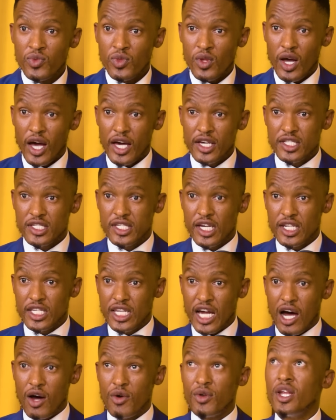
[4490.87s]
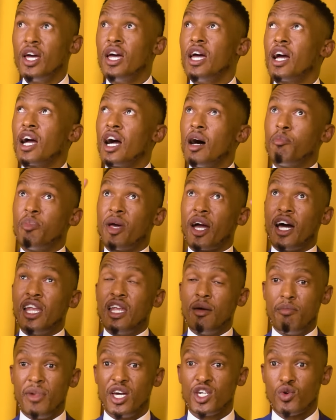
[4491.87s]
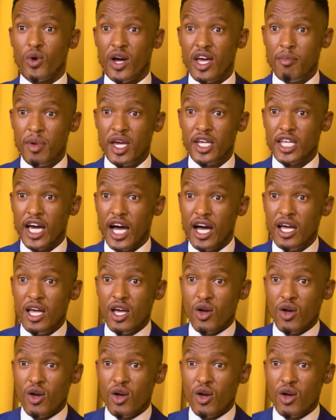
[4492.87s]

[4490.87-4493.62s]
I sat down. Ngapera le meshwa ebeda.